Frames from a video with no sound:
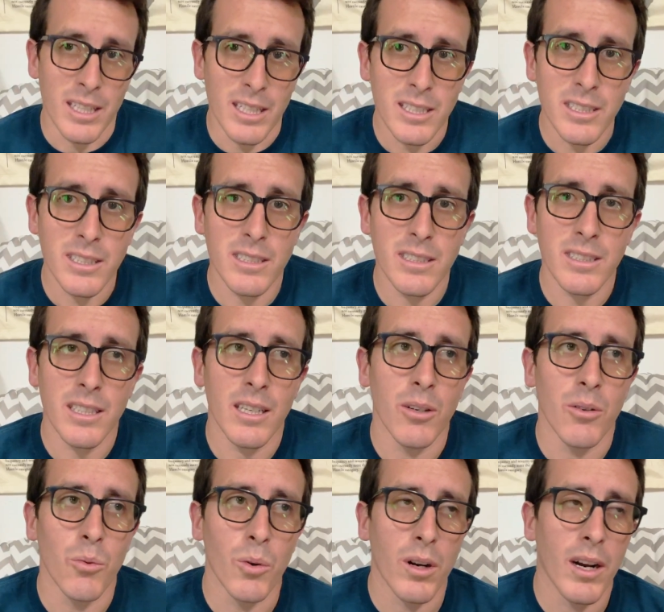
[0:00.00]
this is
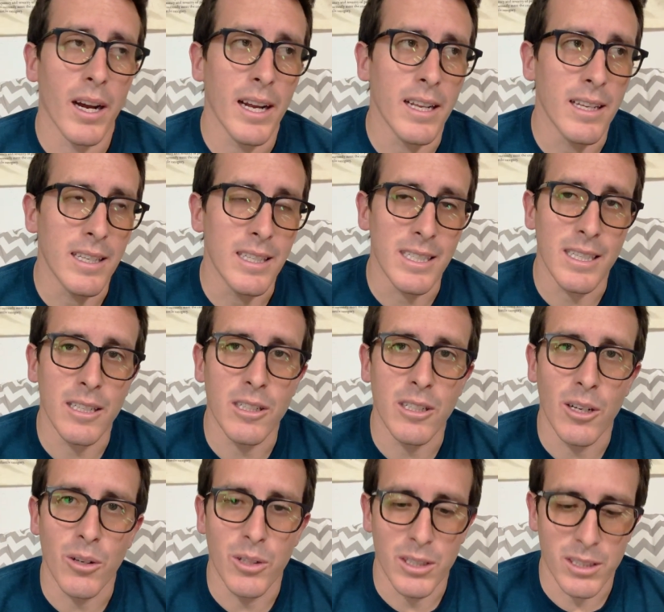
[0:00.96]
where I did
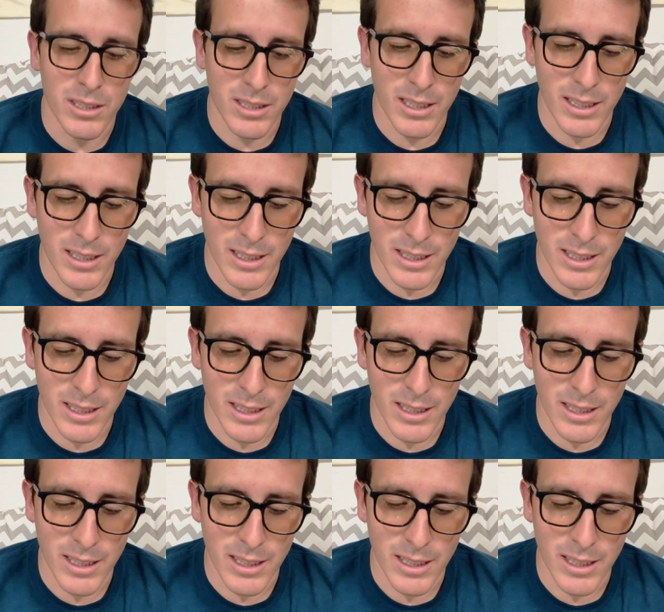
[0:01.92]
notice that